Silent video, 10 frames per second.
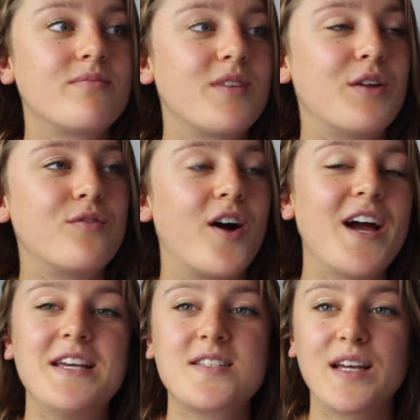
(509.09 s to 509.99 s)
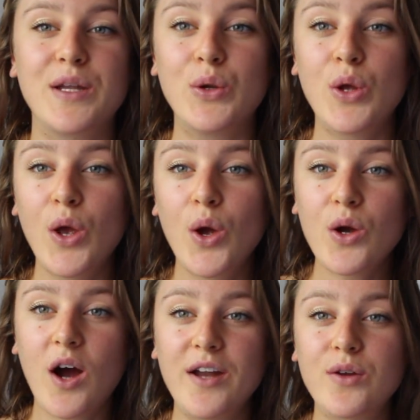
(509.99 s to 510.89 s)
advice, and
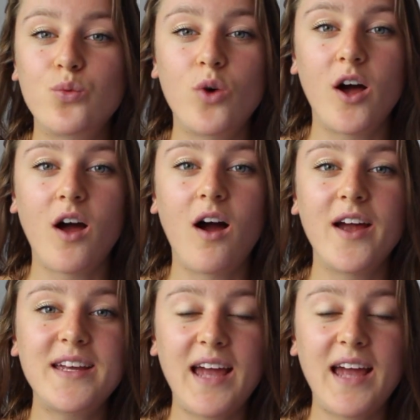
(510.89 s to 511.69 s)
kind of what I